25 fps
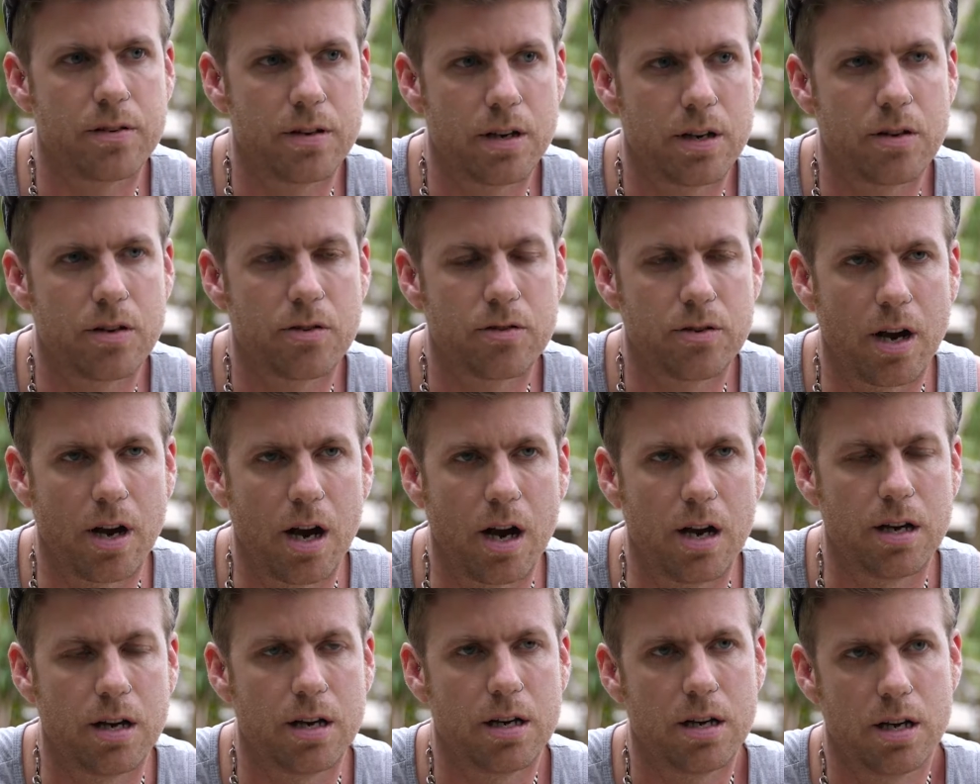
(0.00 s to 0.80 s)

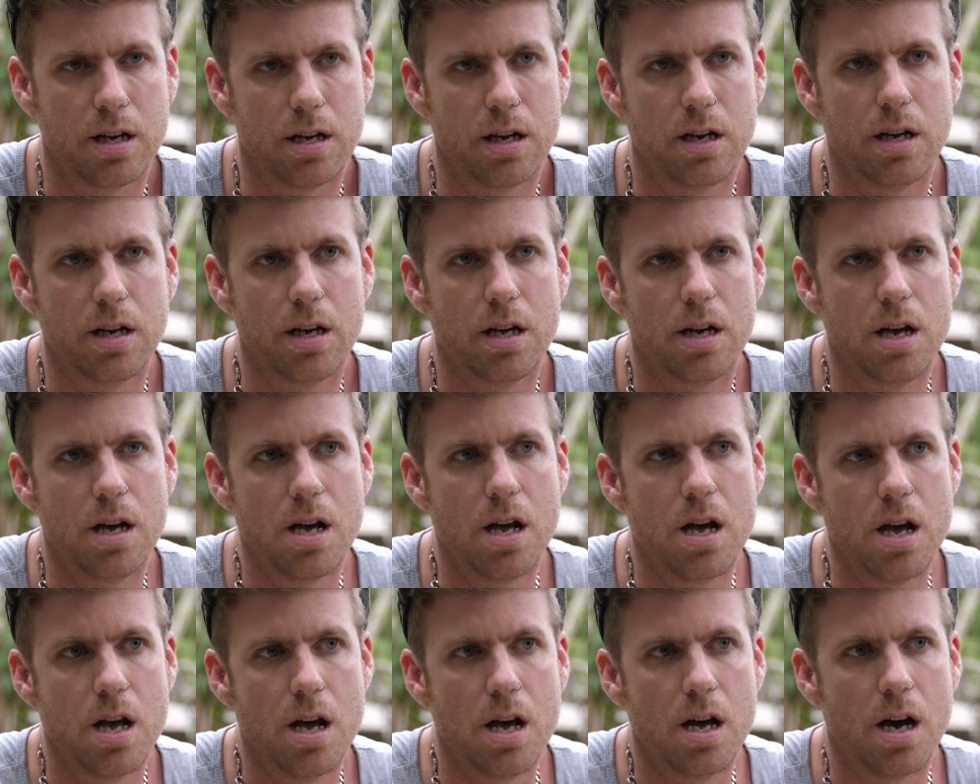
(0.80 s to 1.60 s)
So
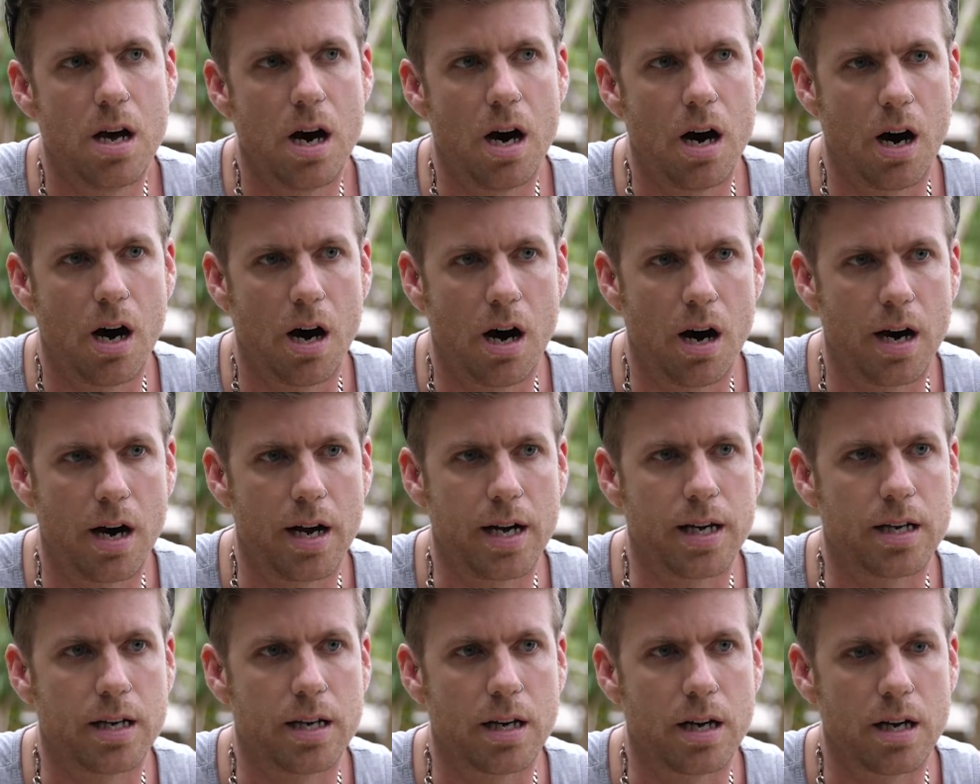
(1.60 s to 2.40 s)

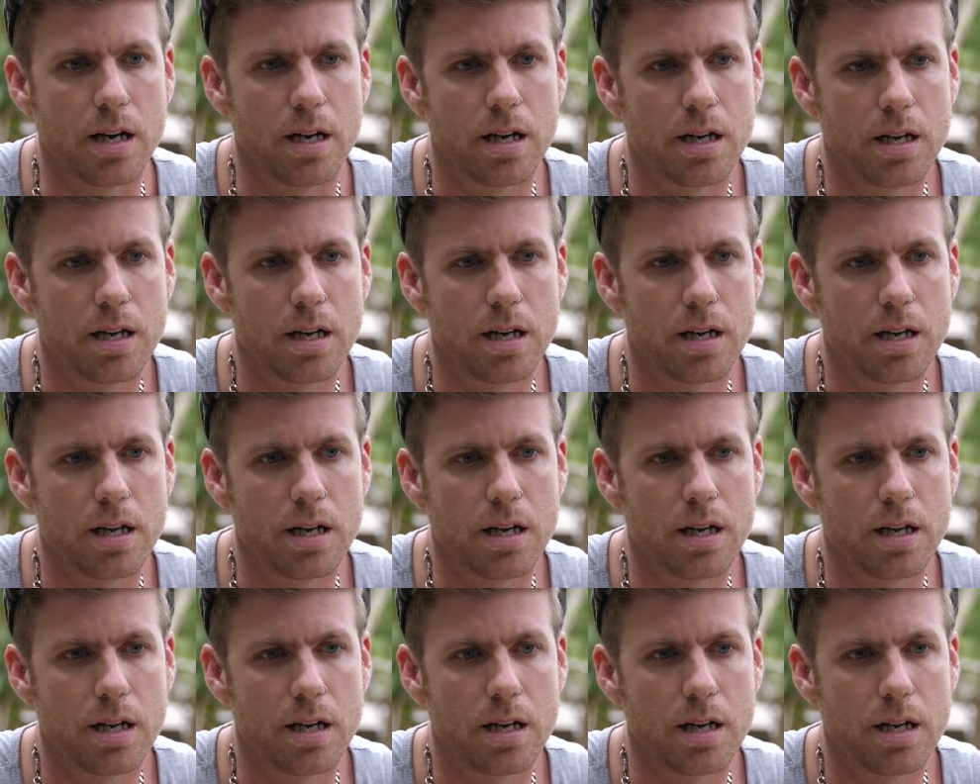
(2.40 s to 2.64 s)
I